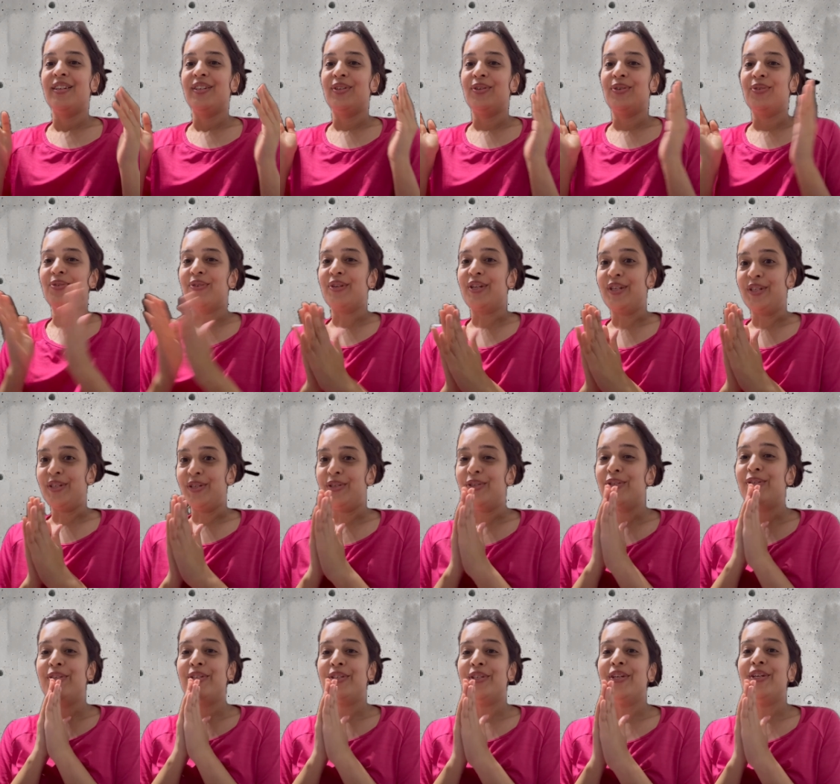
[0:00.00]
Okay,
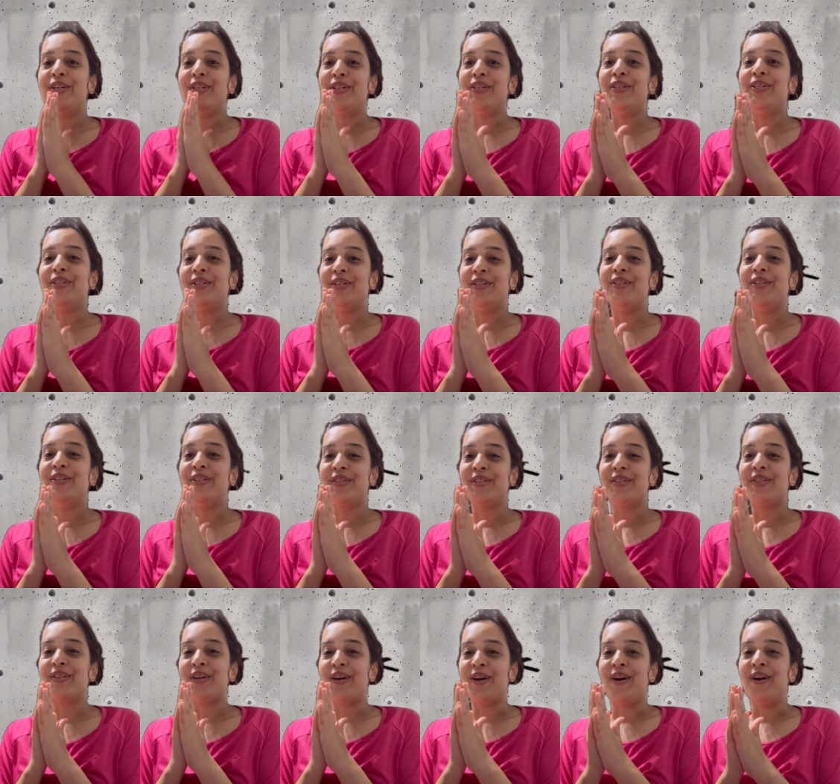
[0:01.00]
today
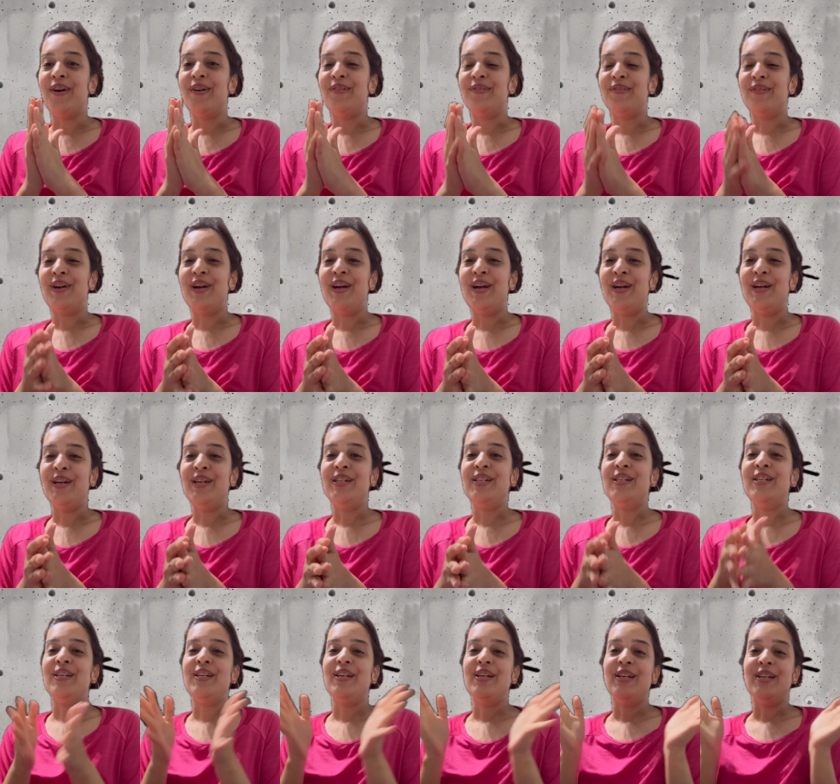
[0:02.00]
is
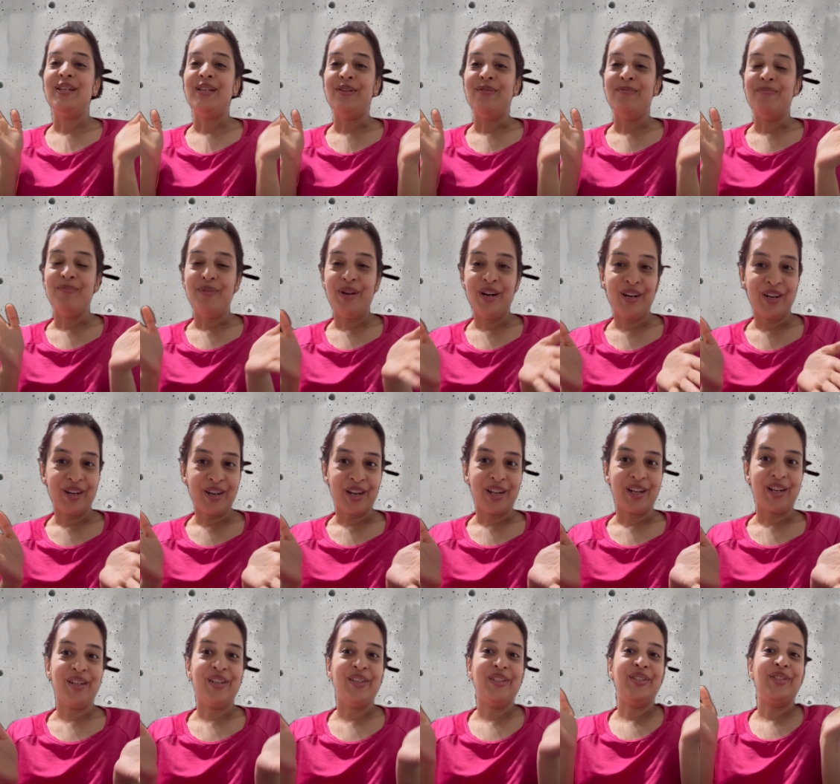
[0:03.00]
Iran and
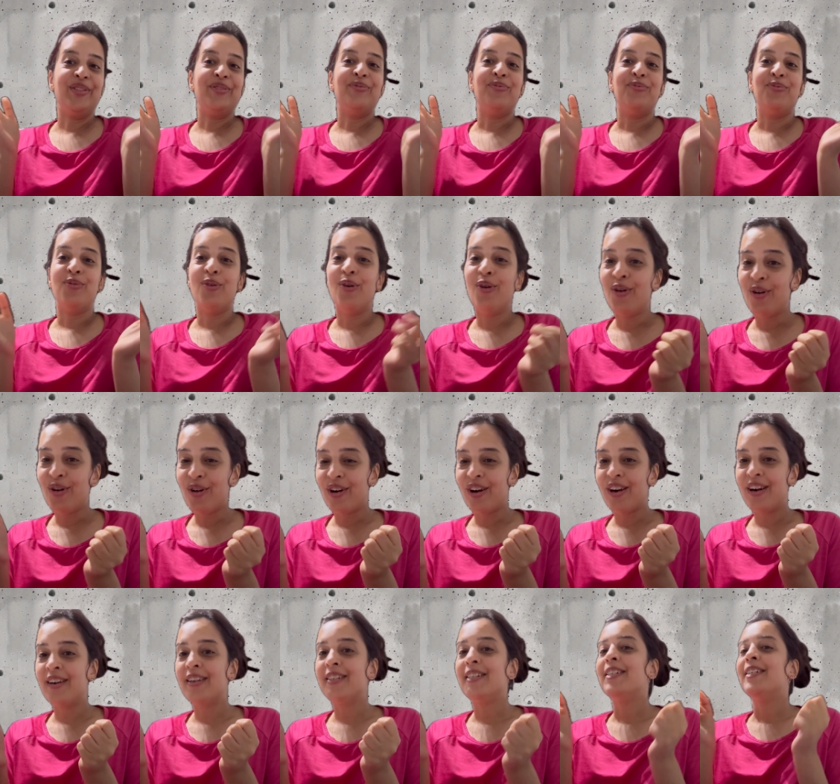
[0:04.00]
America's
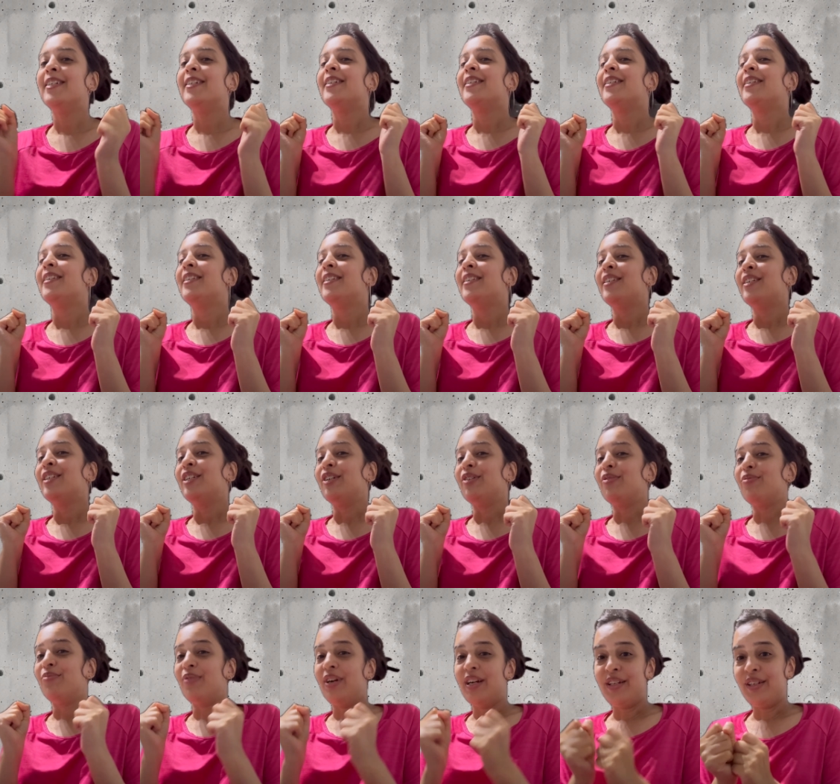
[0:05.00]
war.
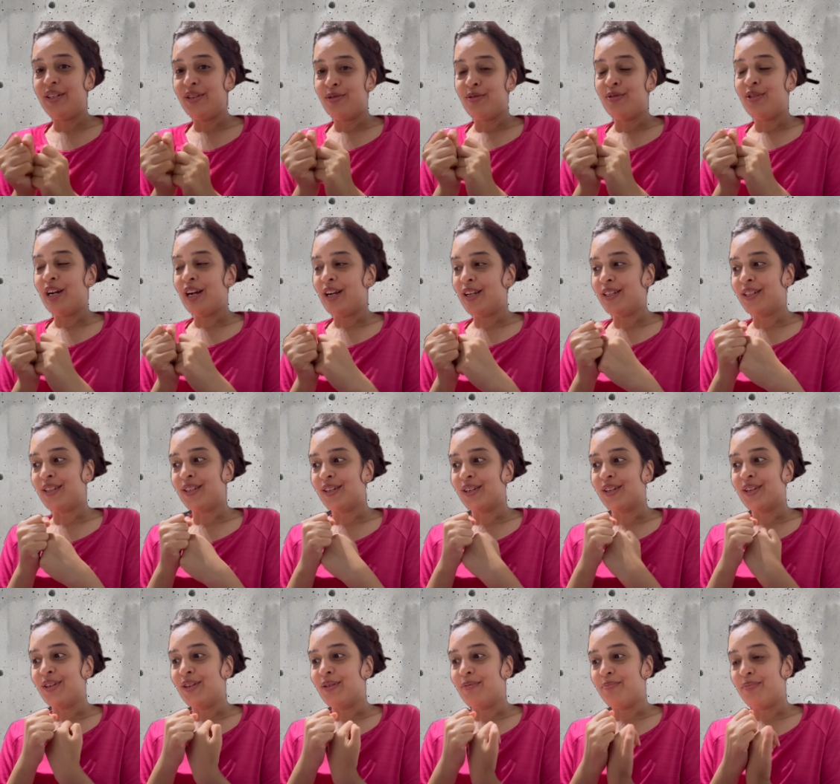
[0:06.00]
What you guys are
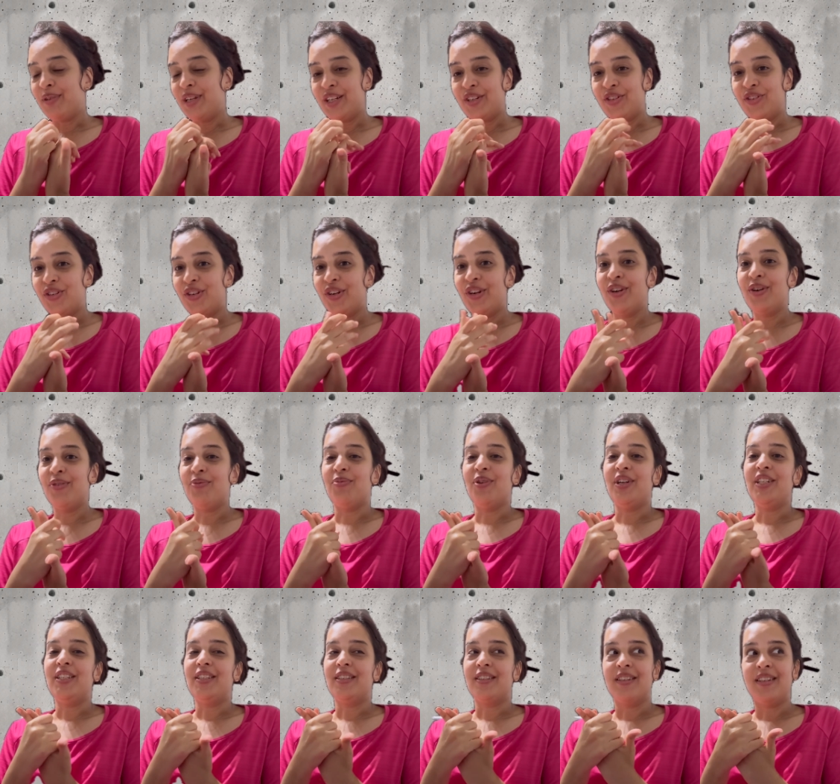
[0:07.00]
gonna picture,
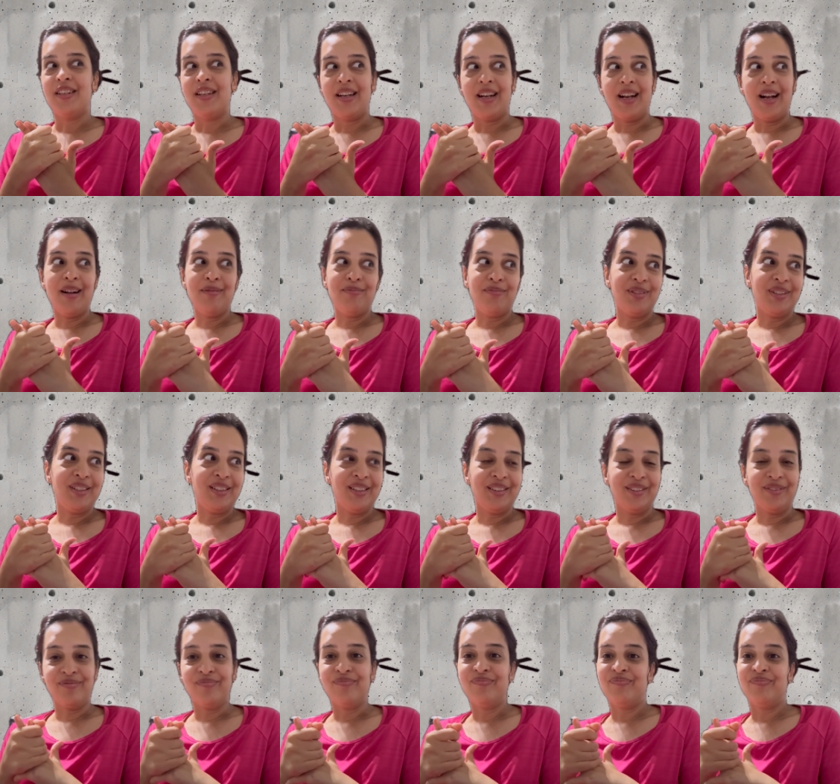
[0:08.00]
what's gonna
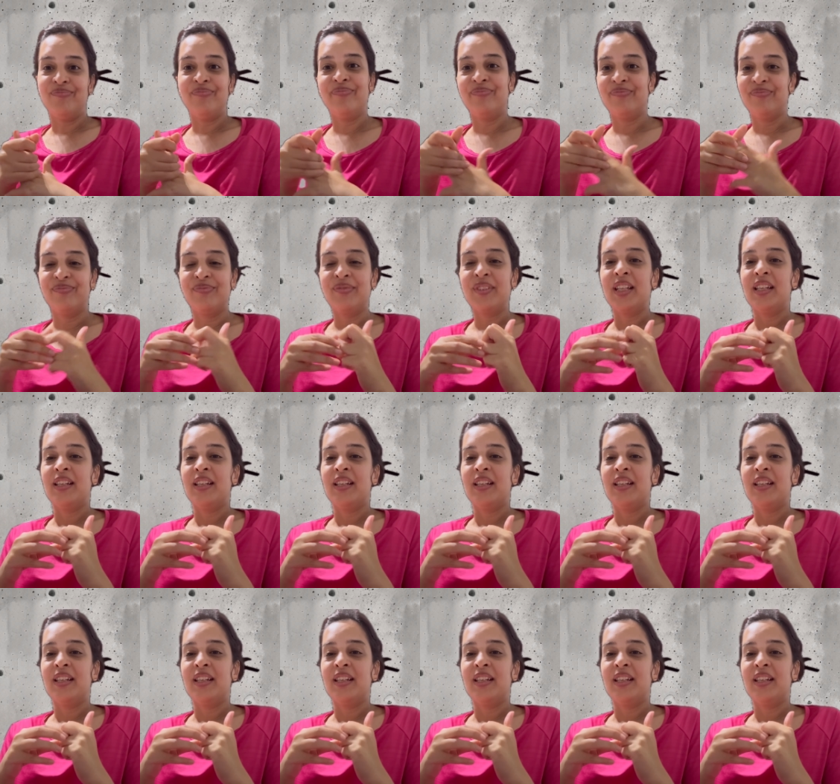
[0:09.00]
happen?